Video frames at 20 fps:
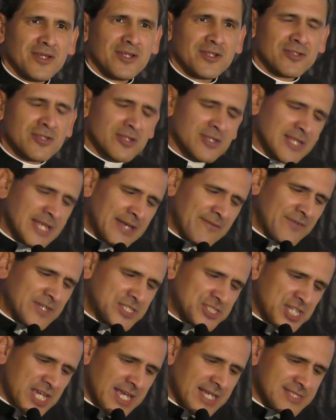To live a
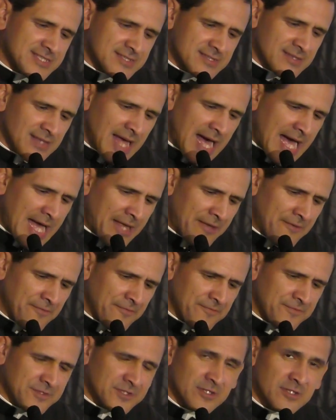chaste
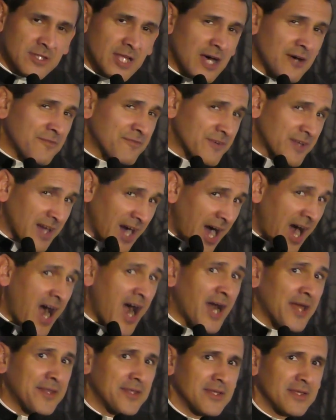life, to love
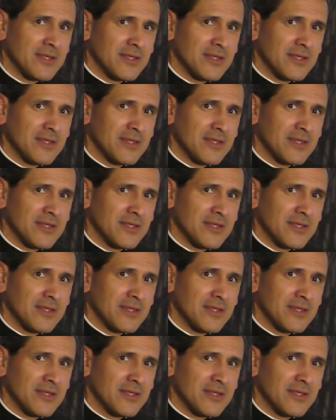God,